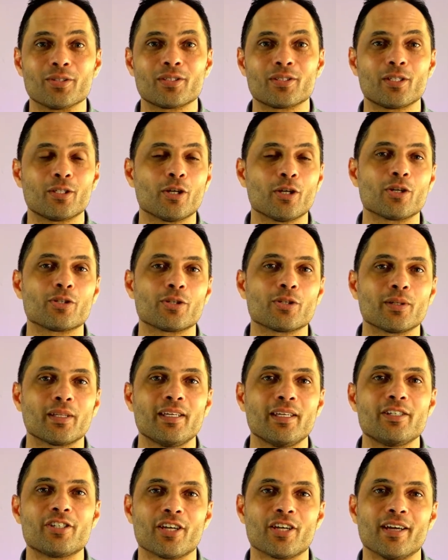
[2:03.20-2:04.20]
to not do lead
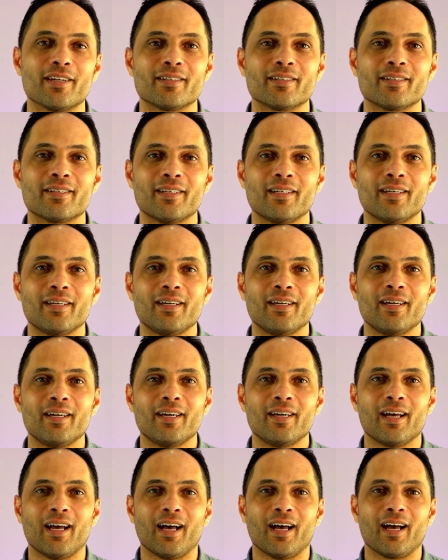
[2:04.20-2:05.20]
gen.
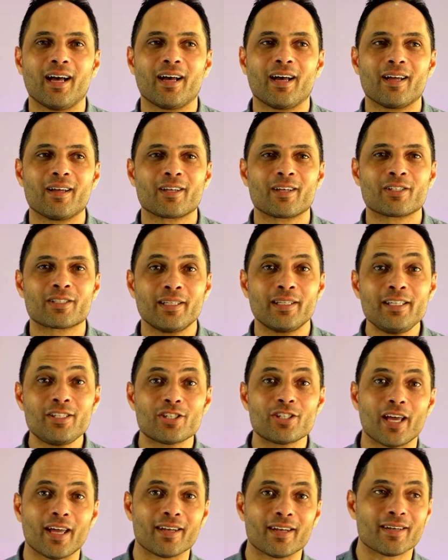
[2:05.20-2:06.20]
Because uh, lead
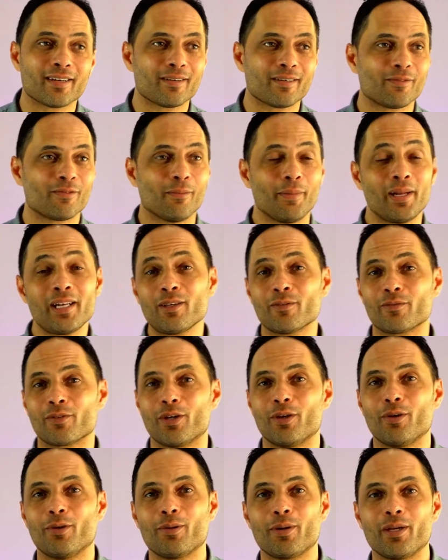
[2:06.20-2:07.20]
gen, for many of
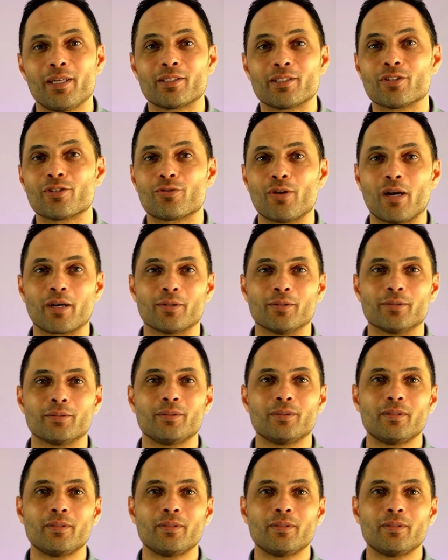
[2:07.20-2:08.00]
you, is a struggle.